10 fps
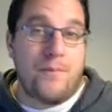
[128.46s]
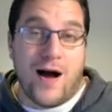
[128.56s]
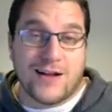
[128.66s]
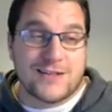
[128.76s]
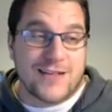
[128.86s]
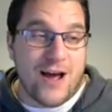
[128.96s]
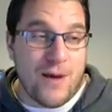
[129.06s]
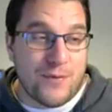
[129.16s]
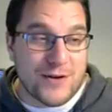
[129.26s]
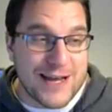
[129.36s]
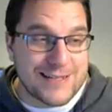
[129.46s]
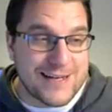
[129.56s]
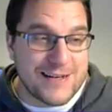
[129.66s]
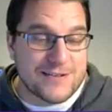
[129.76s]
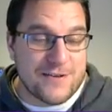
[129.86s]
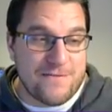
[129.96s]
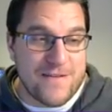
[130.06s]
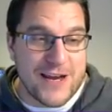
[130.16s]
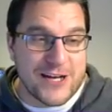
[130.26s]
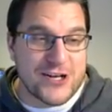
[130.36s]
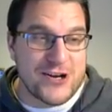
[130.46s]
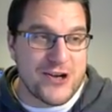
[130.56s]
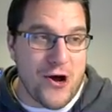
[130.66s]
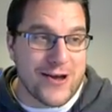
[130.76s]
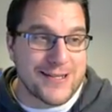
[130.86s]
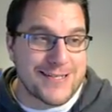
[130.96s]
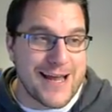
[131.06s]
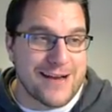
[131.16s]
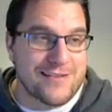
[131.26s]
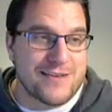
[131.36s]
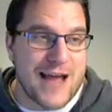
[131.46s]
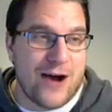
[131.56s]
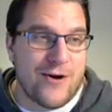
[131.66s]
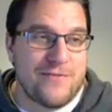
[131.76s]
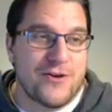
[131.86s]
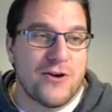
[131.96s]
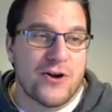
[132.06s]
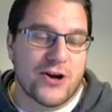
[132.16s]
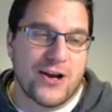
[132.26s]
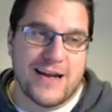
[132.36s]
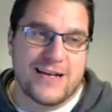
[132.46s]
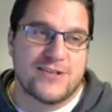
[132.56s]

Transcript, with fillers: but they are predicted to finish 19th. Now, if you look at League